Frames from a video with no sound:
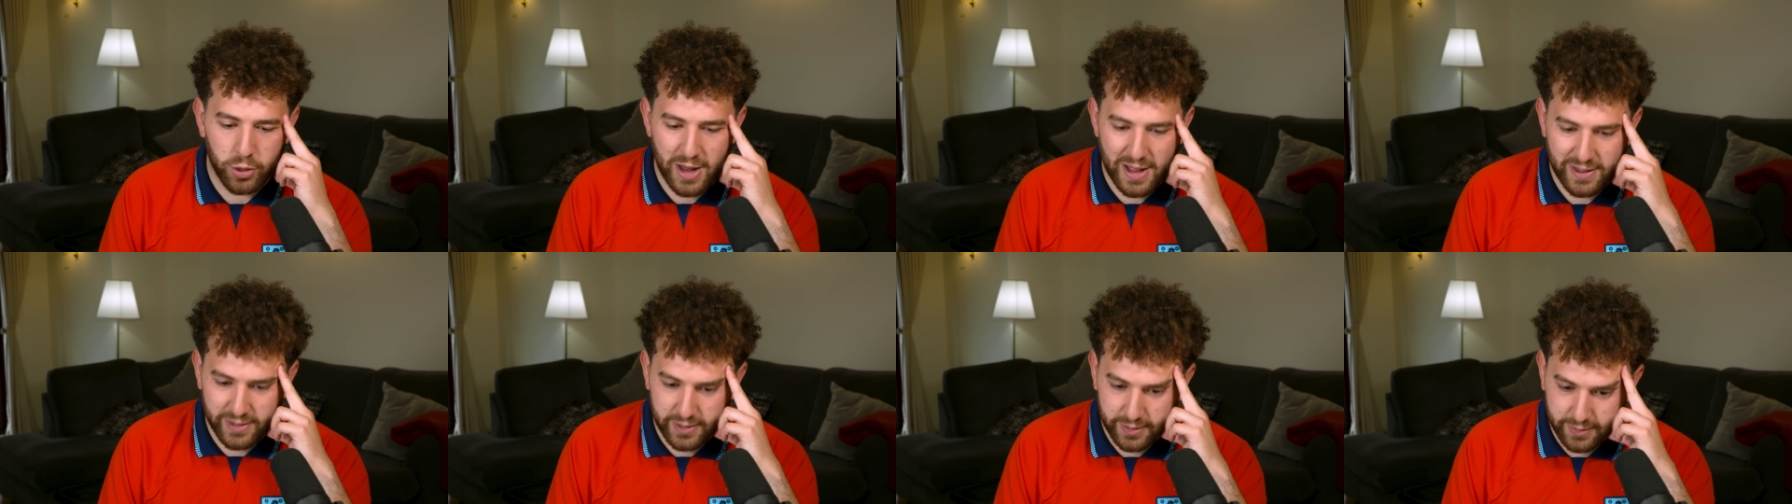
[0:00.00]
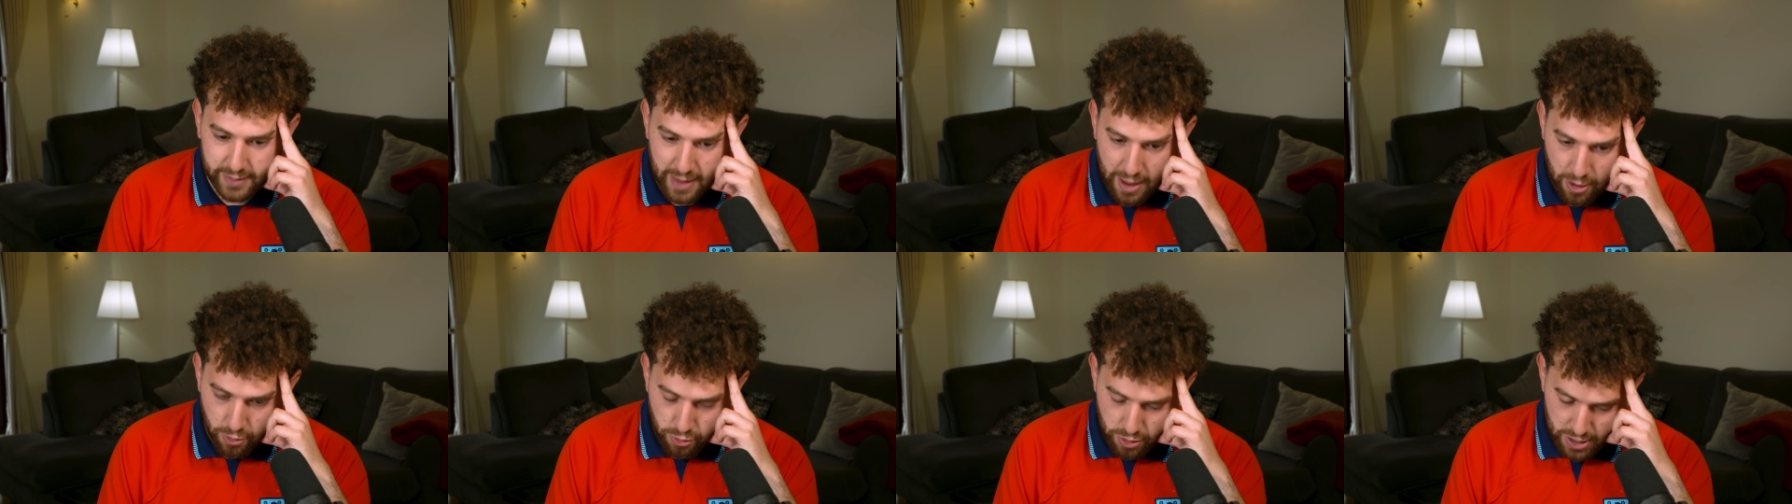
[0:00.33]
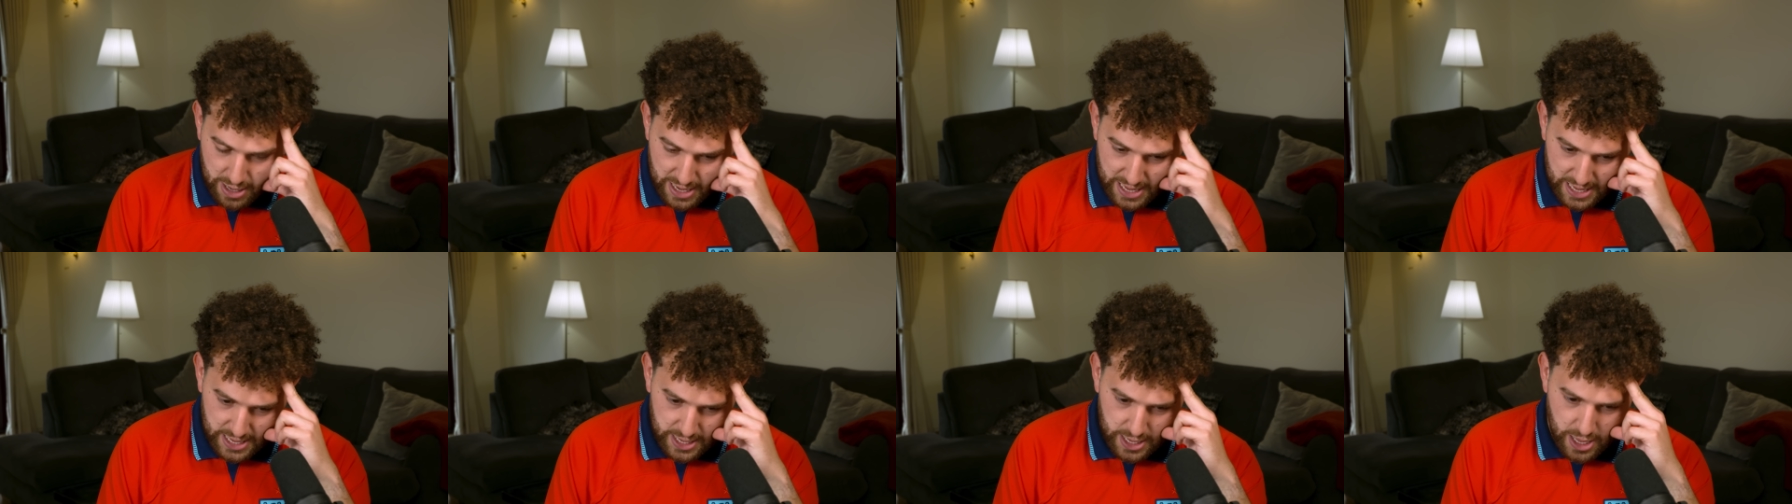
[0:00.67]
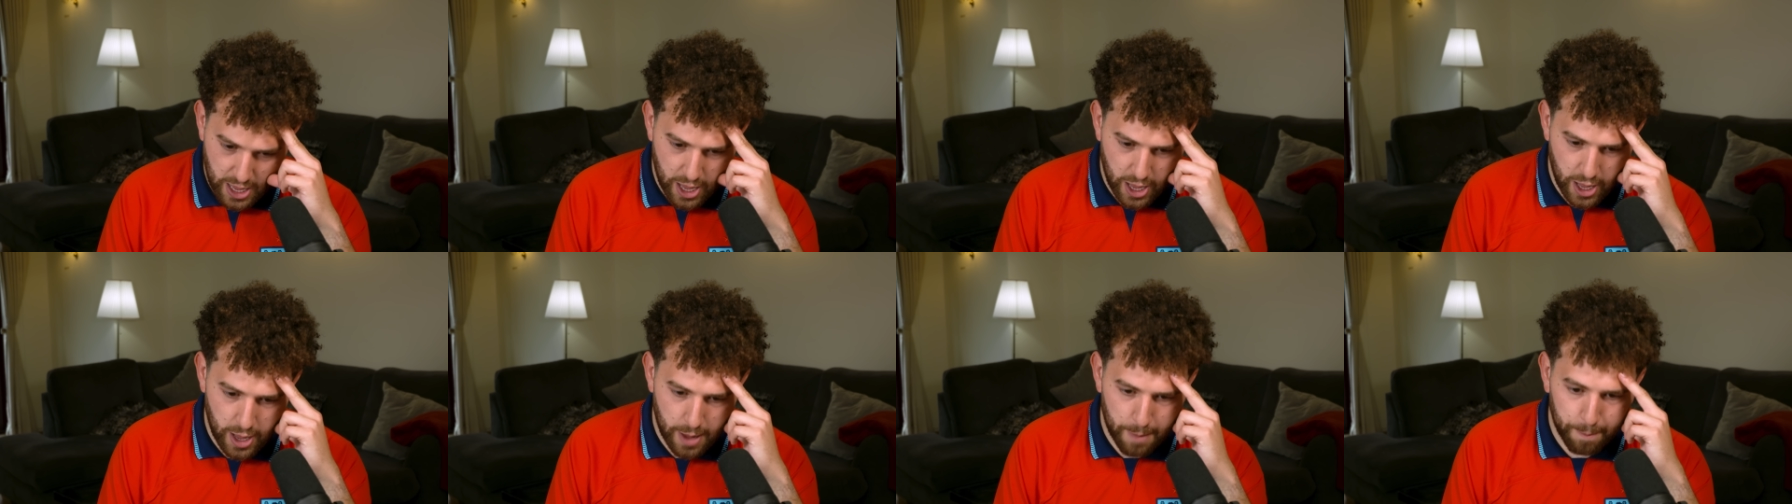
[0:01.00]
necessarily
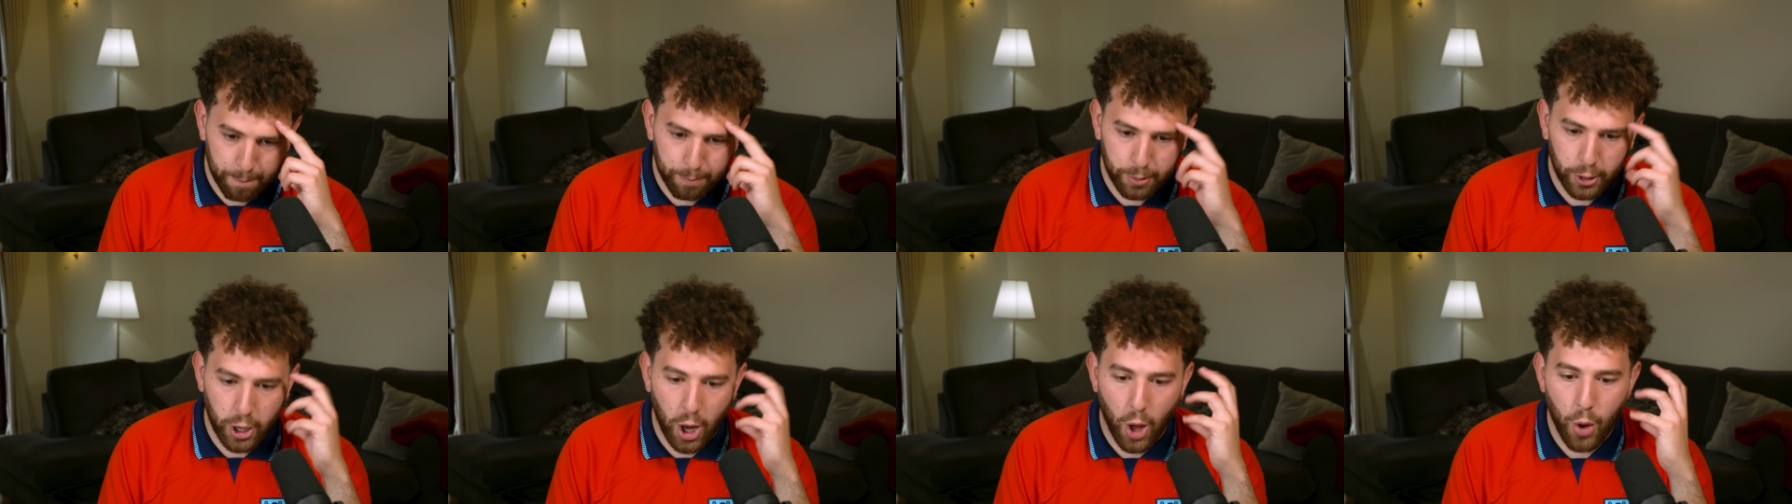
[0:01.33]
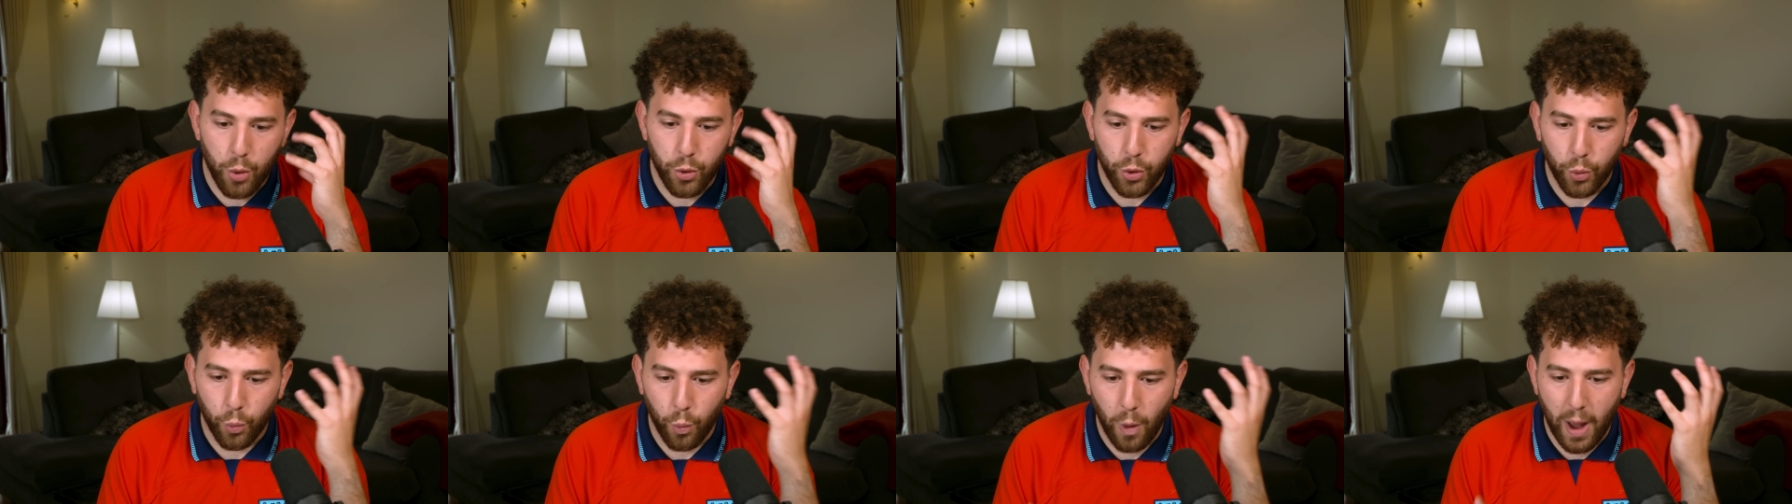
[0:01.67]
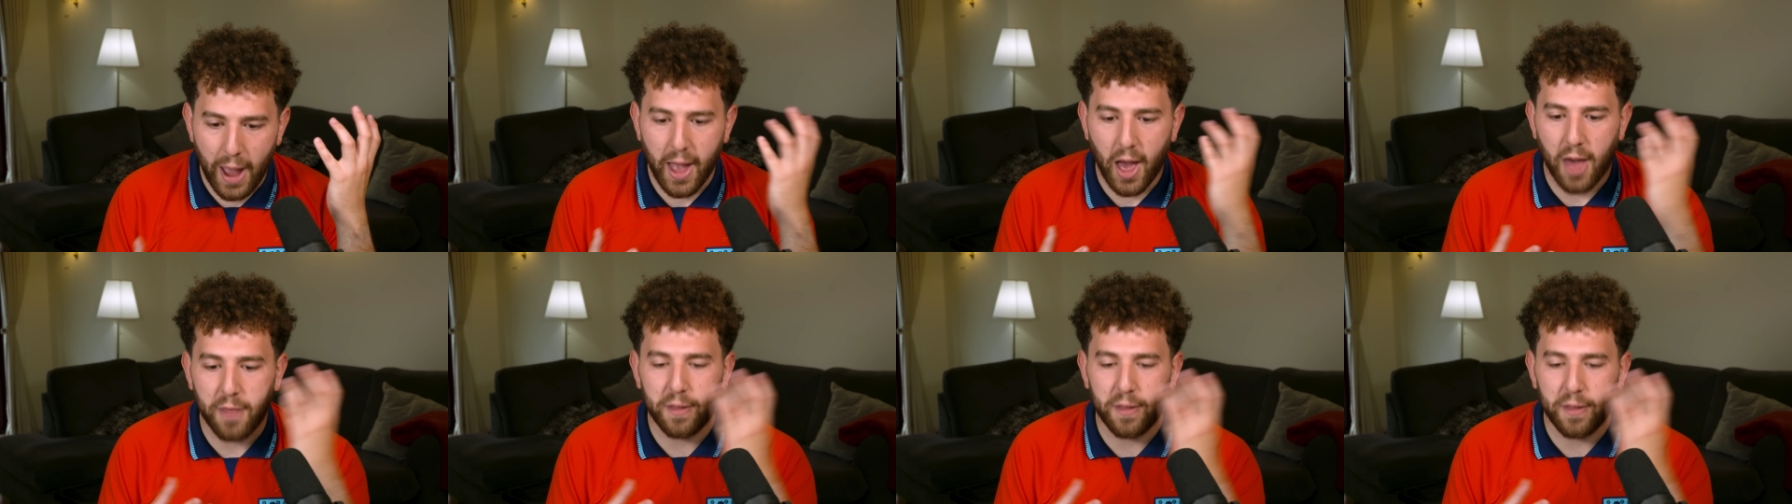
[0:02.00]
uh, blown away.